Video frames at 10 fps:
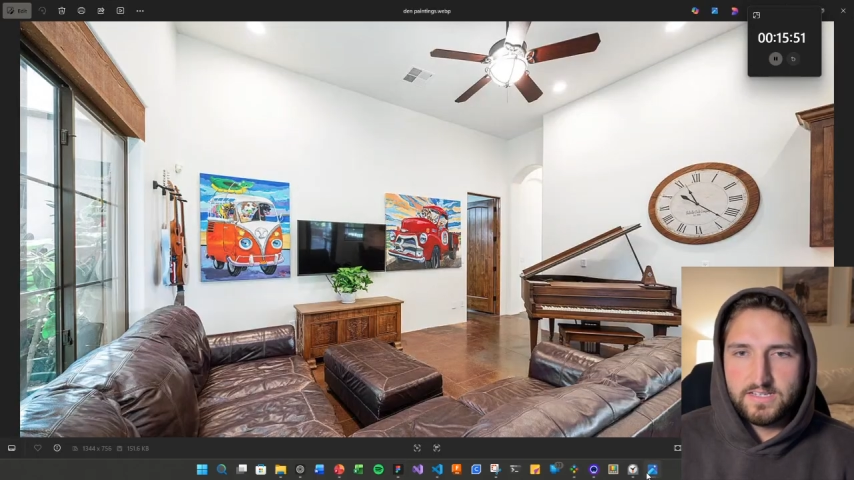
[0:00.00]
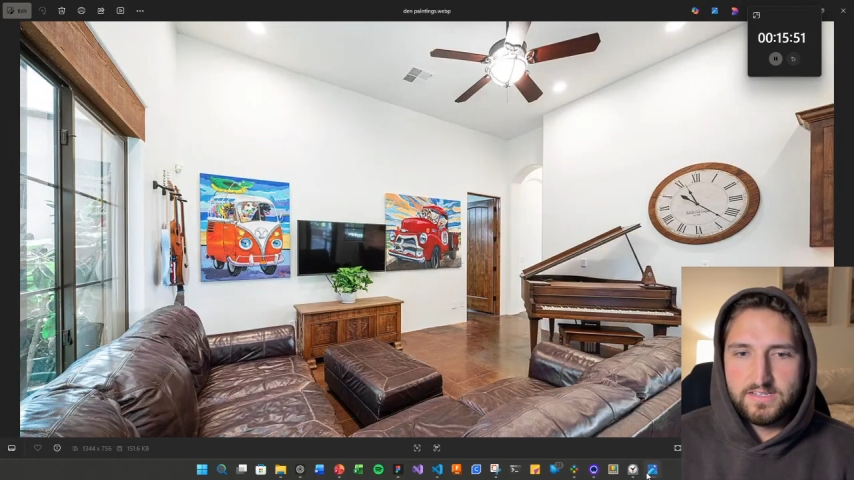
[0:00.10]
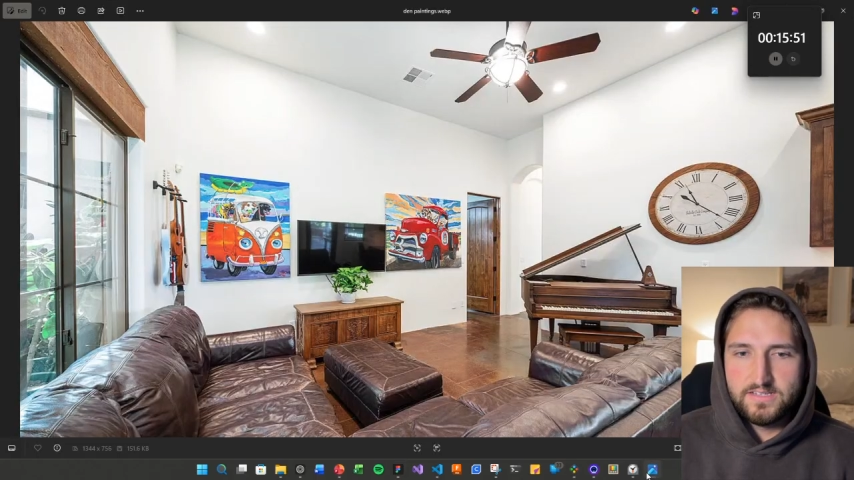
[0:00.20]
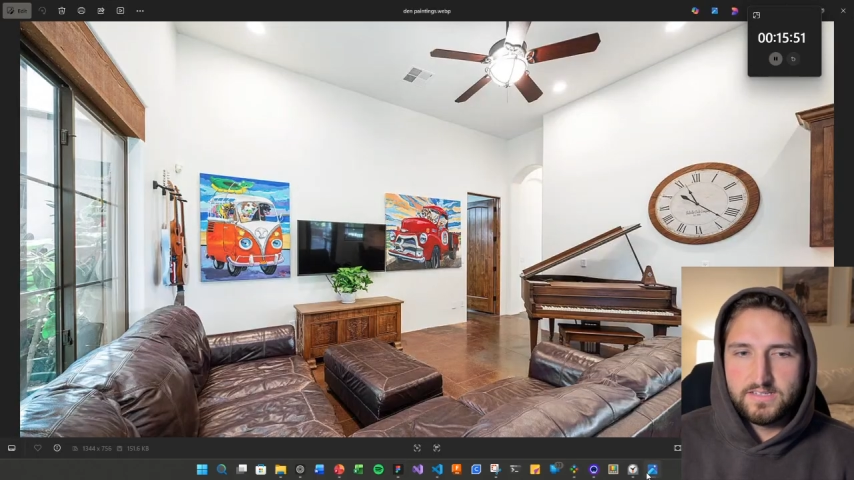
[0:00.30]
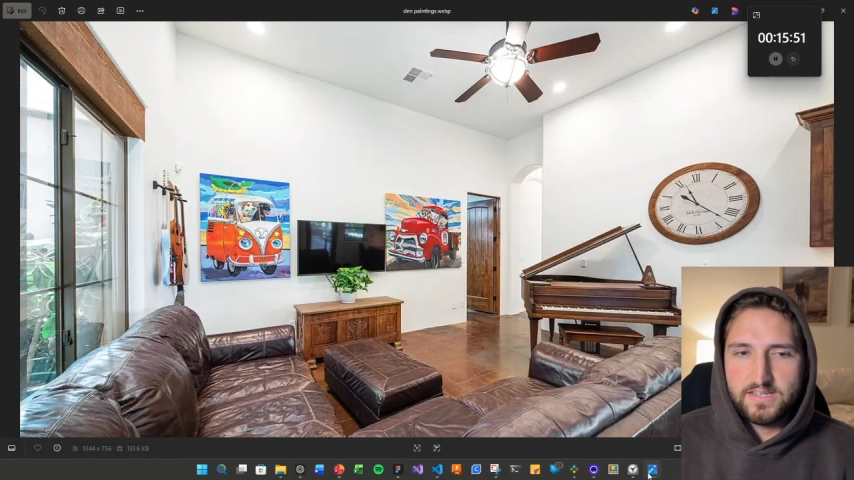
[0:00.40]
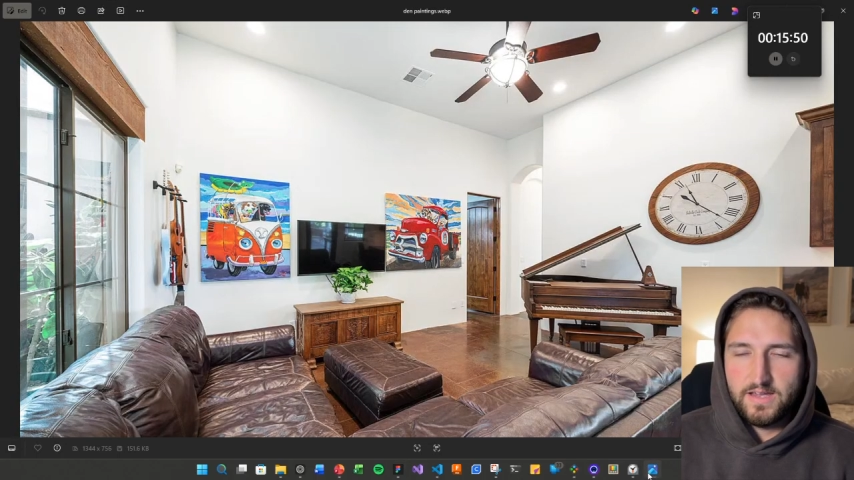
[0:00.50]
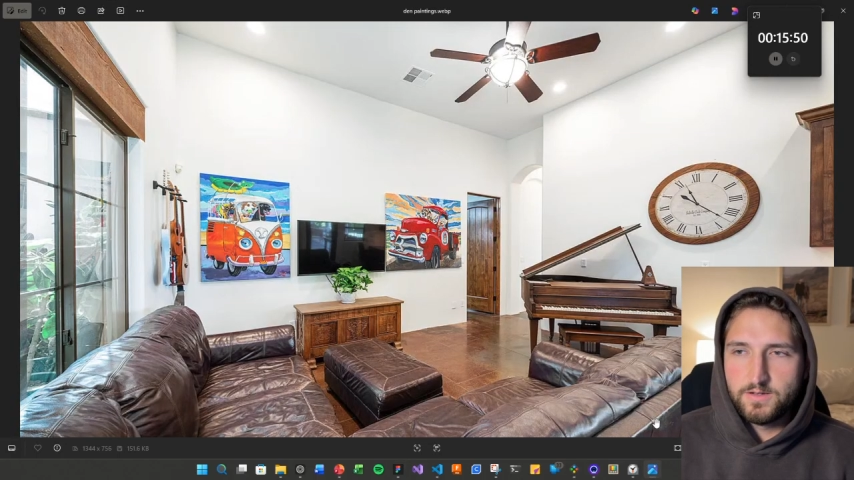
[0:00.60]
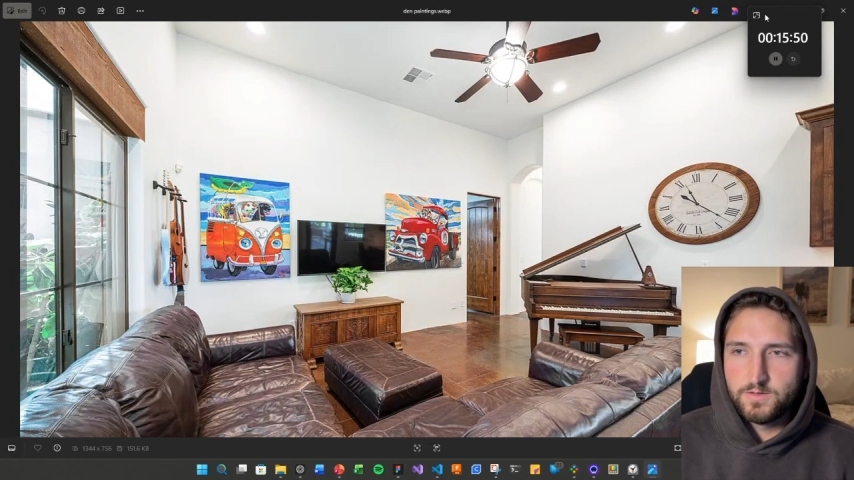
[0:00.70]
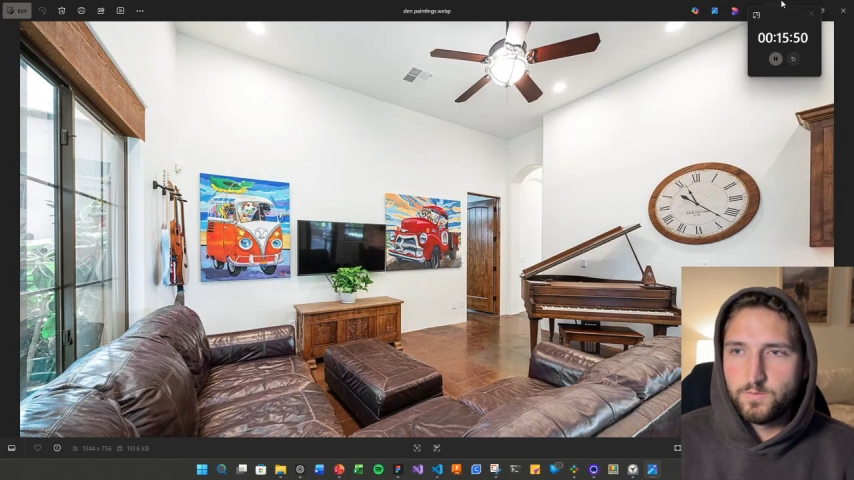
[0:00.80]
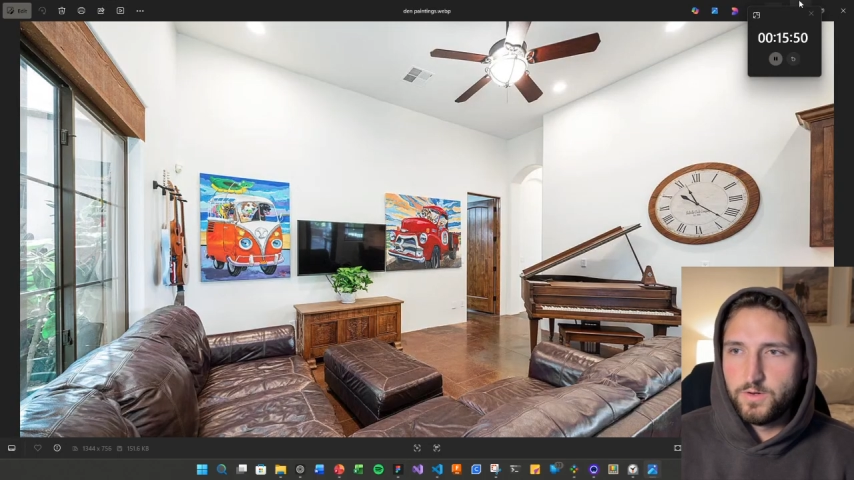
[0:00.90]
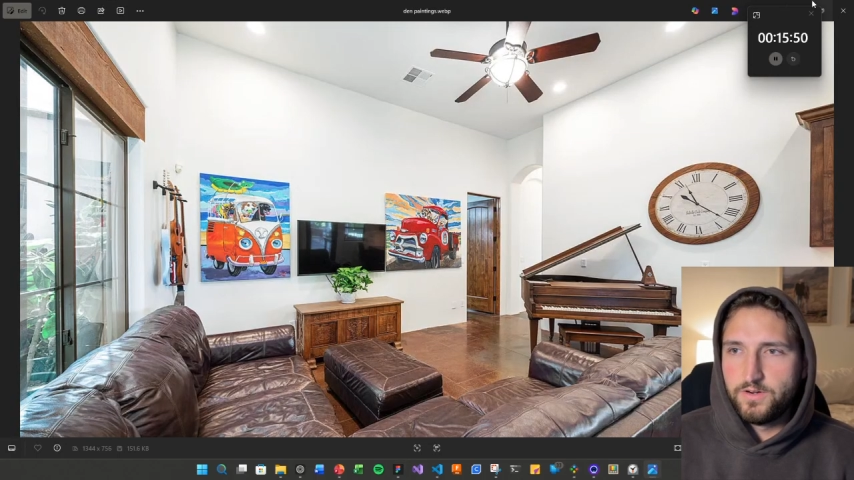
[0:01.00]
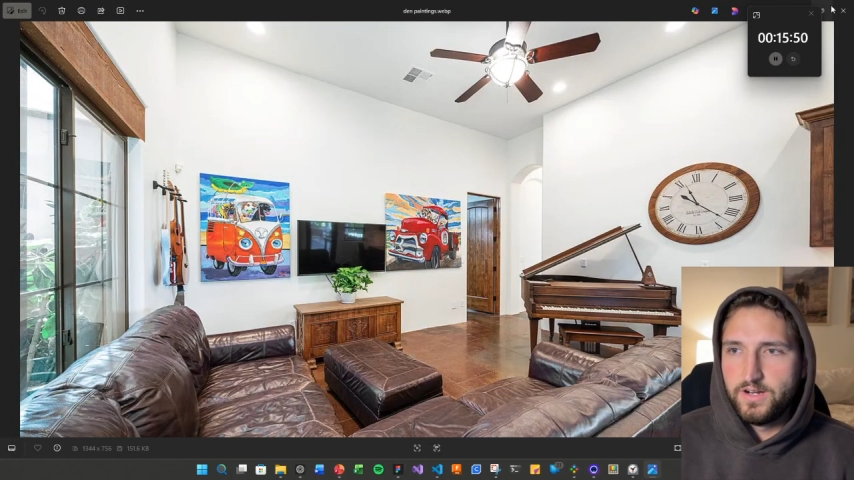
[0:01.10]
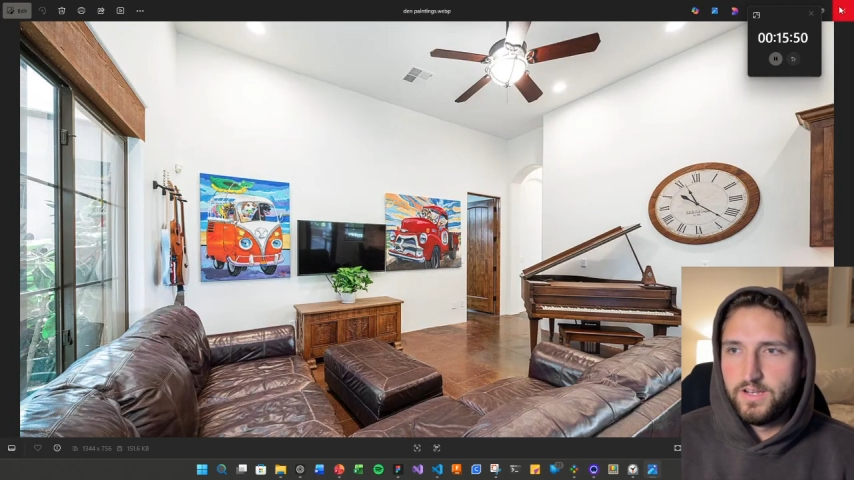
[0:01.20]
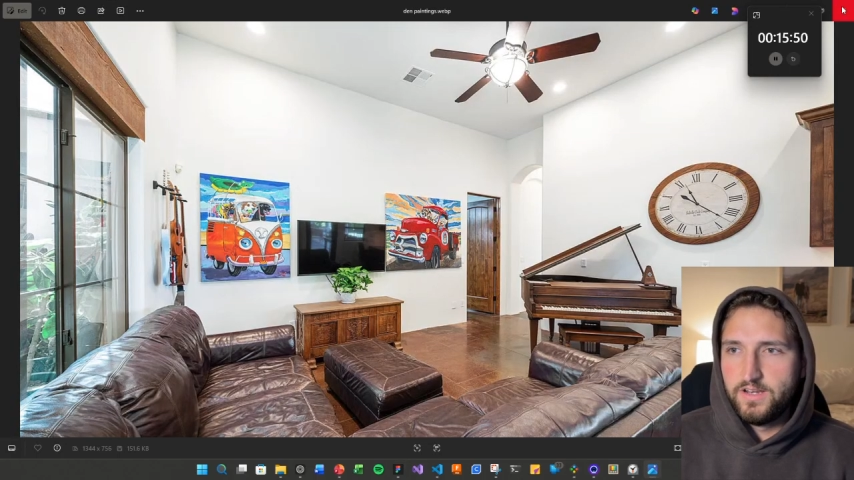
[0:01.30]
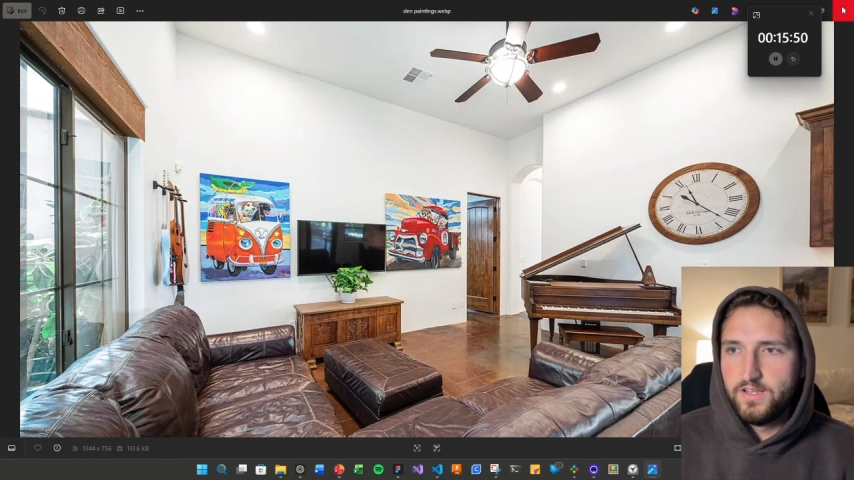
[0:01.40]
because I was
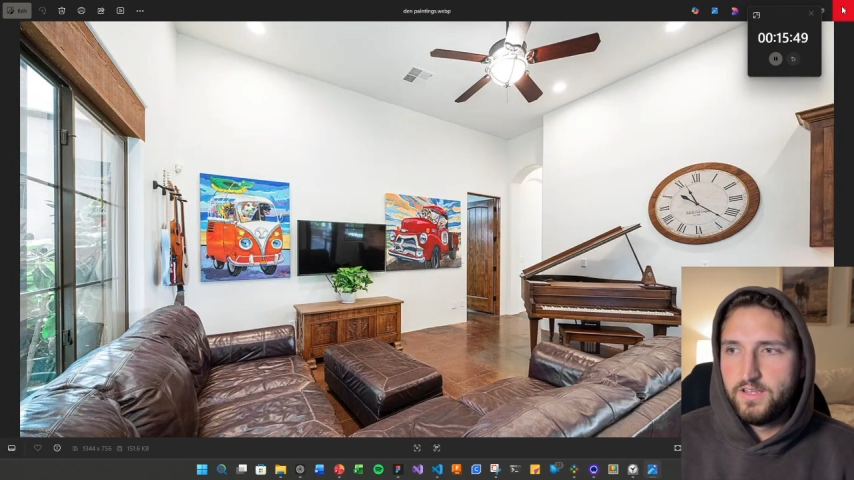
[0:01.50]
wondering,